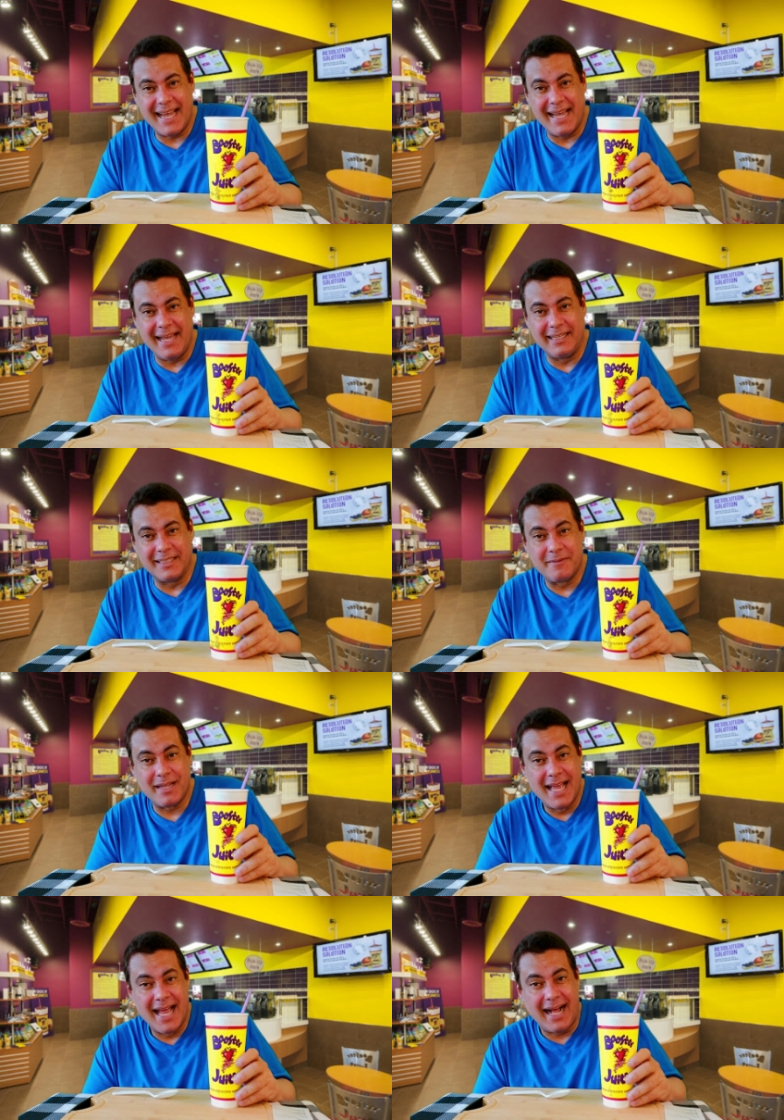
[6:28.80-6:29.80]
And
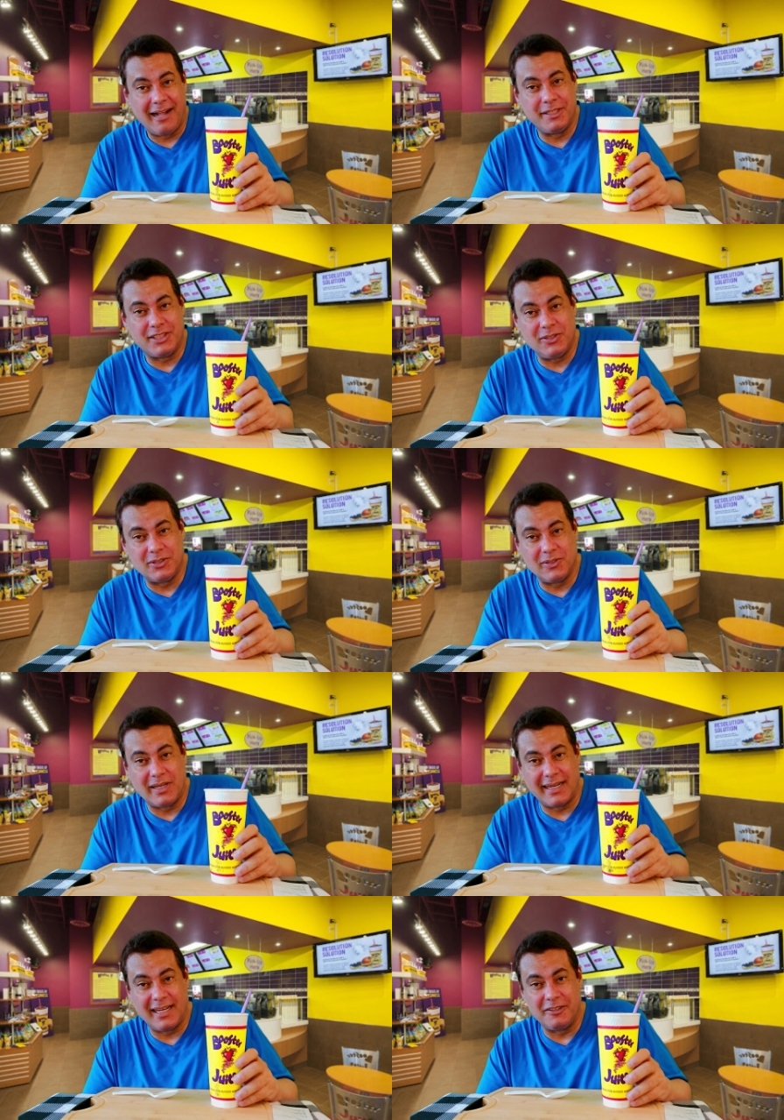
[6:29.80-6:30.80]
I'll be see you soon
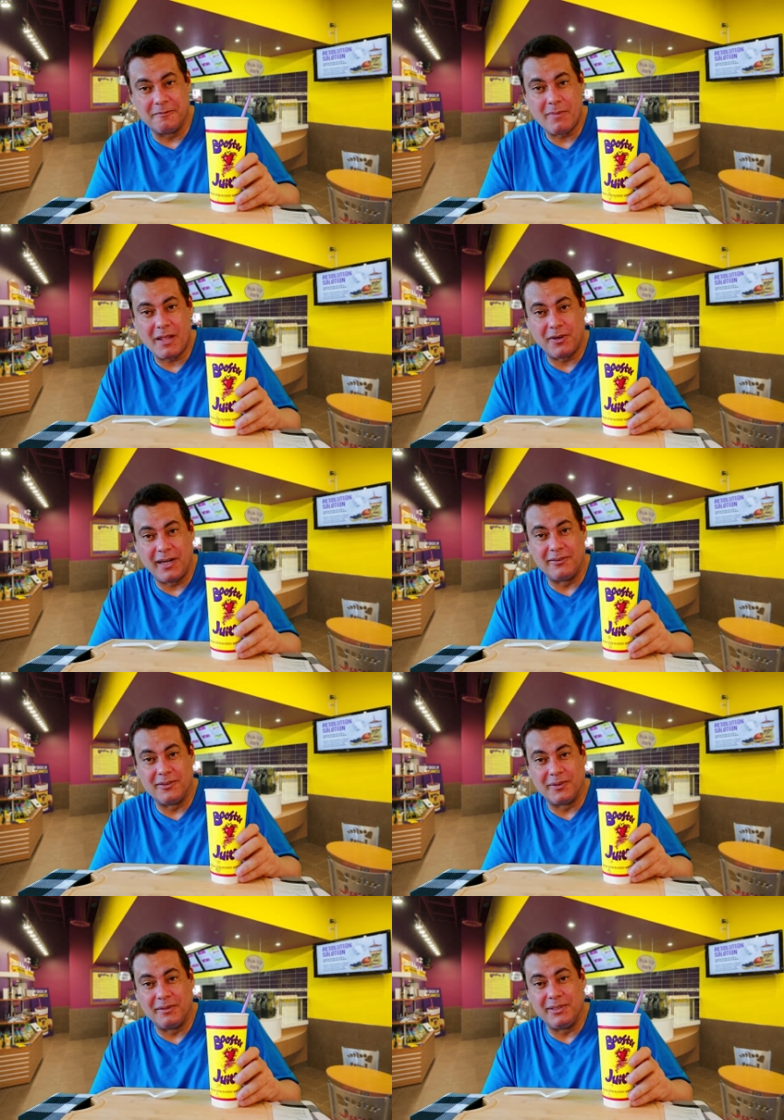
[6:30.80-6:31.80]
again for
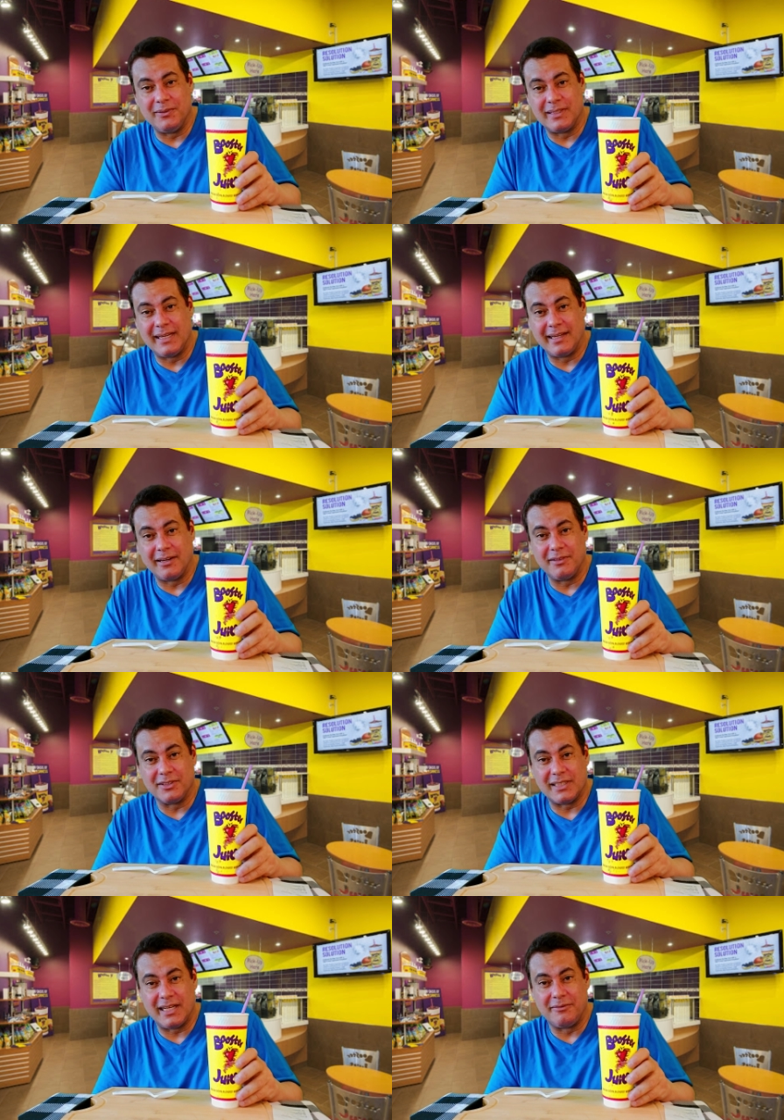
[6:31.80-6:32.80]
another review. Take care of
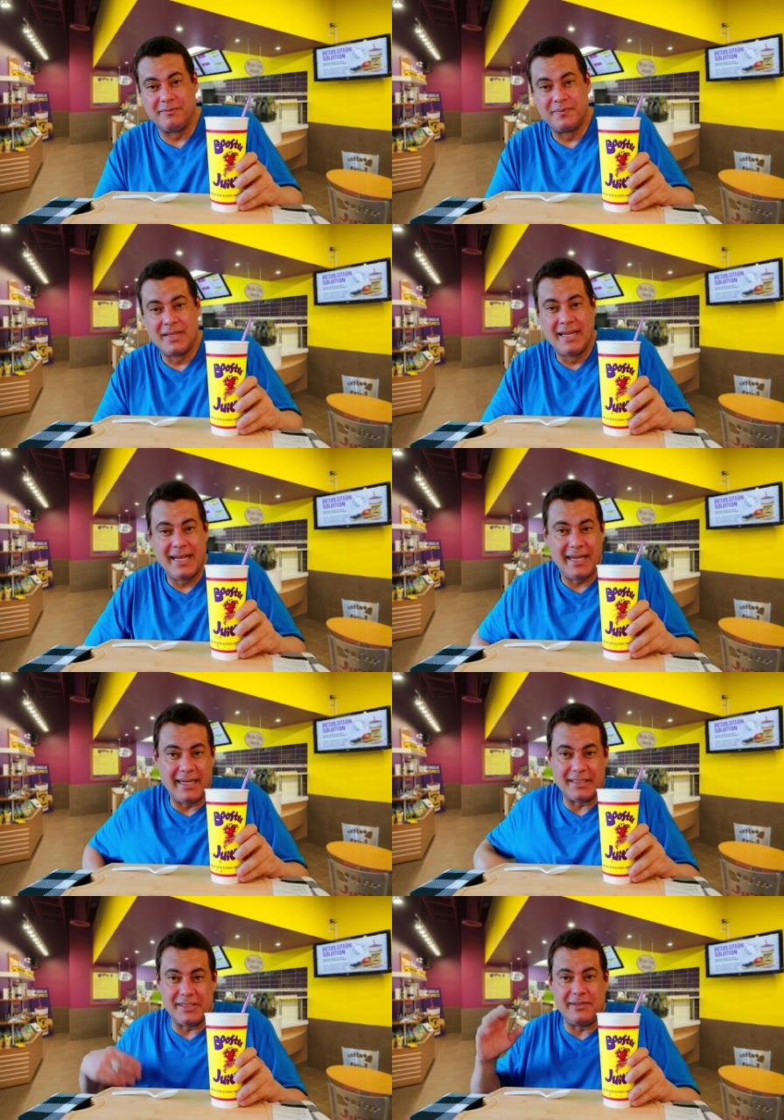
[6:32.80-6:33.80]
yourself, and
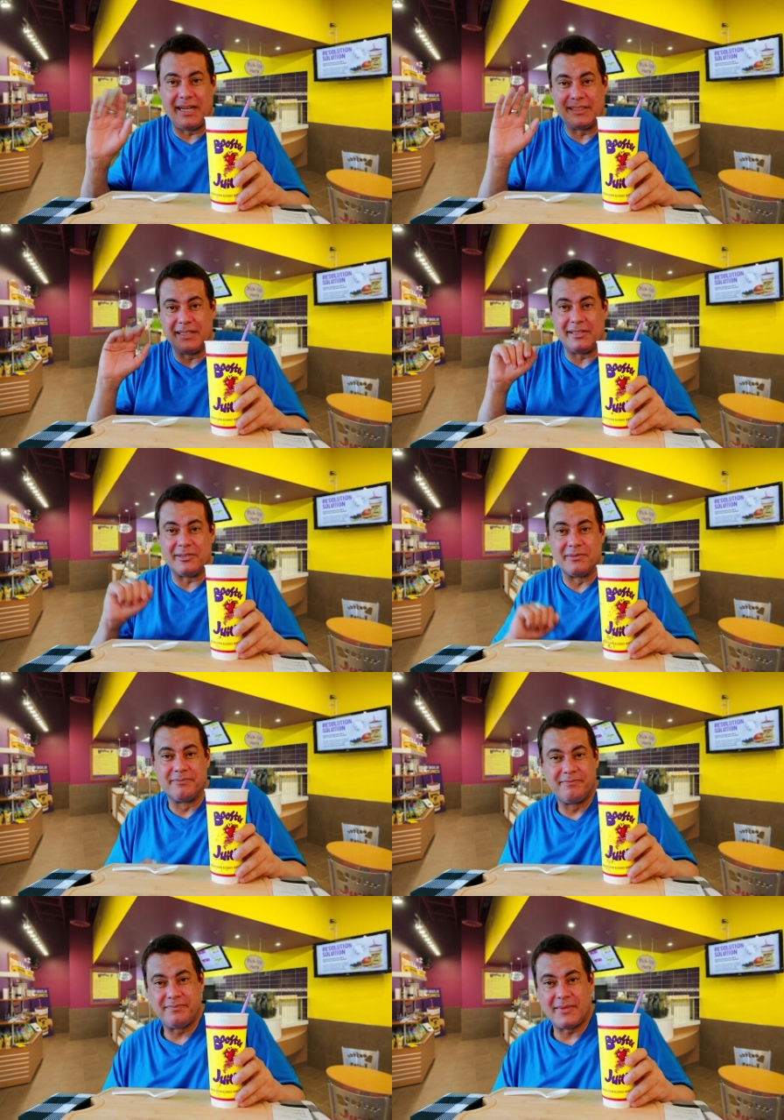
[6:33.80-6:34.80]
I see you guys later.
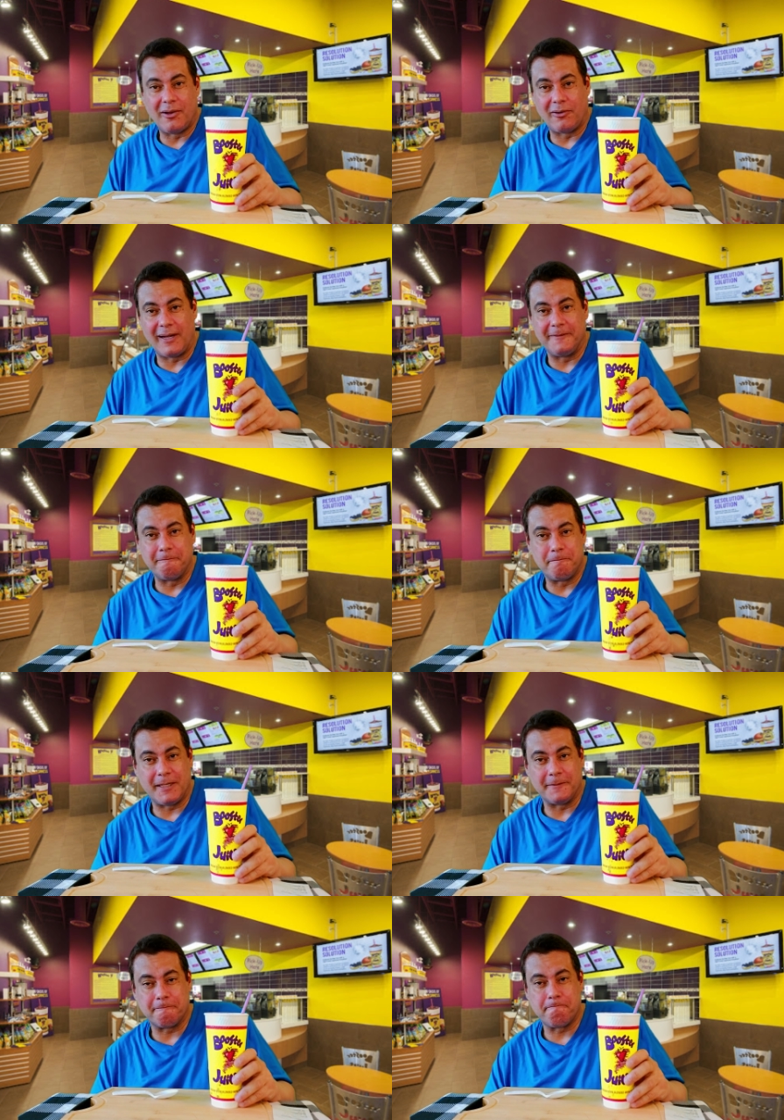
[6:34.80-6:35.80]
All right, bye.